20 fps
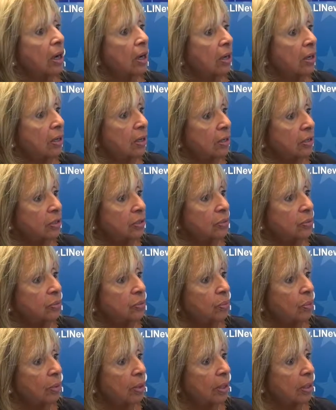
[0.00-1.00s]

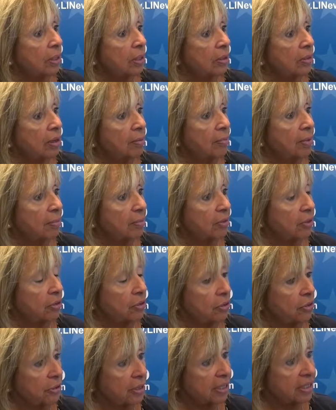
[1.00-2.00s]
You were a member of the
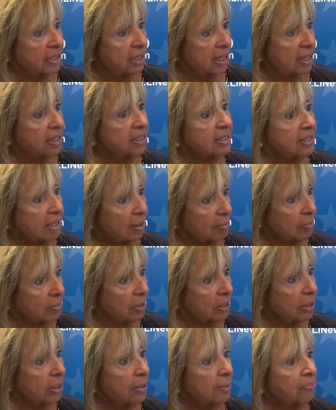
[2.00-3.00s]
New York State
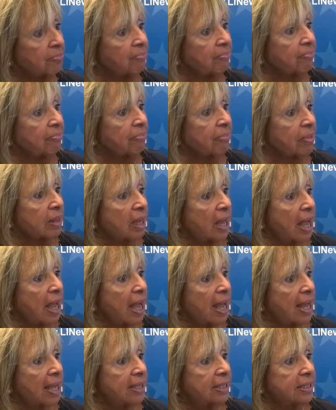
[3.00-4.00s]
Assembly.
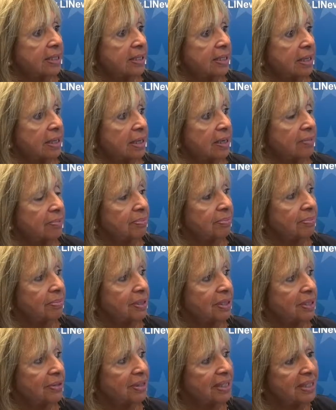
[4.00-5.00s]
And,
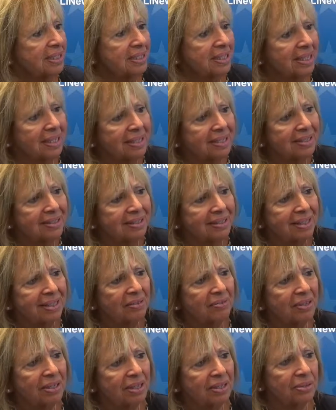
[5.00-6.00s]
that's going to
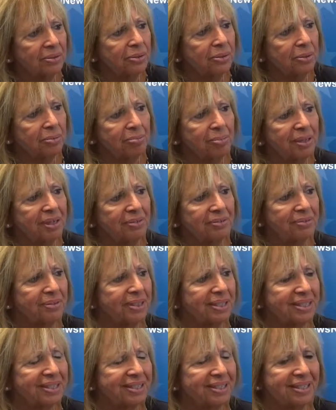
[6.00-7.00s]
give you a little bit of
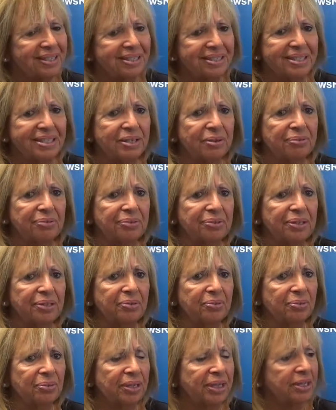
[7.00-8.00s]
a
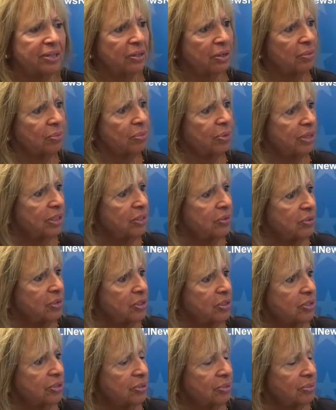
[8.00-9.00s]
different read on what you
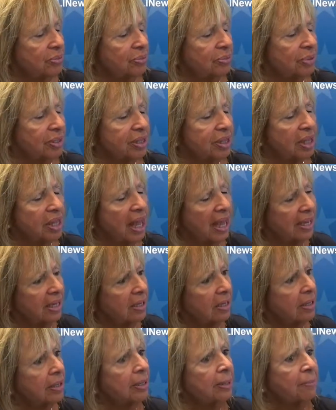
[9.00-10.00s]
do with
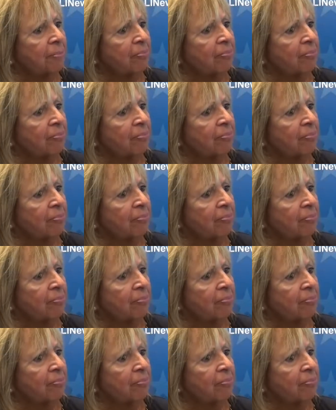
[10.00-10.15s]
LICA.